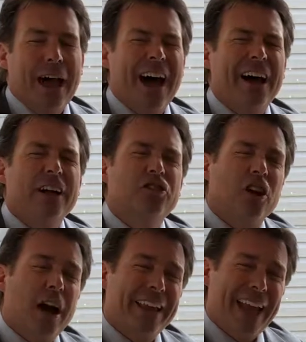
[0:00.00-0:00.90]
a
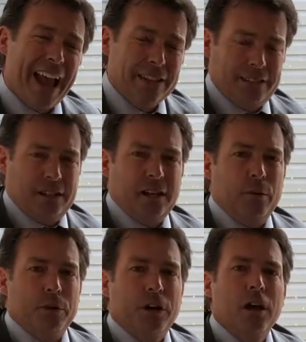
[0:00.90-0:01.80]
gigantic
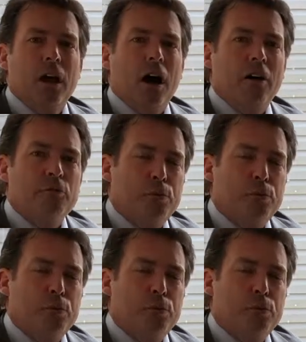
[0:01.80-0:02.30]
number of